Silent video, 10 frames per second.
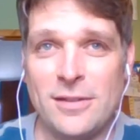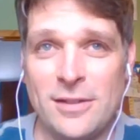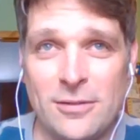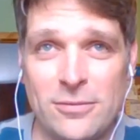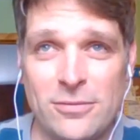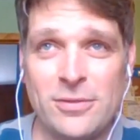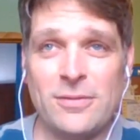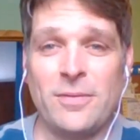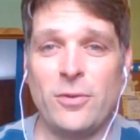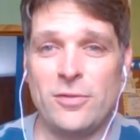of
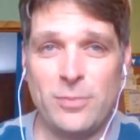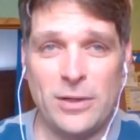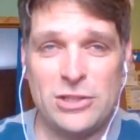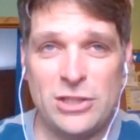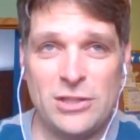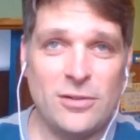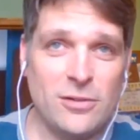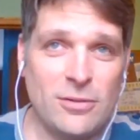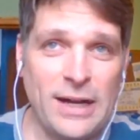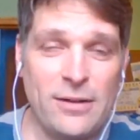your spreadsheet,
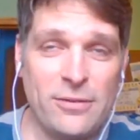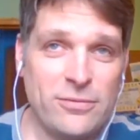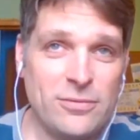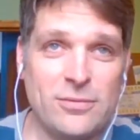your graph.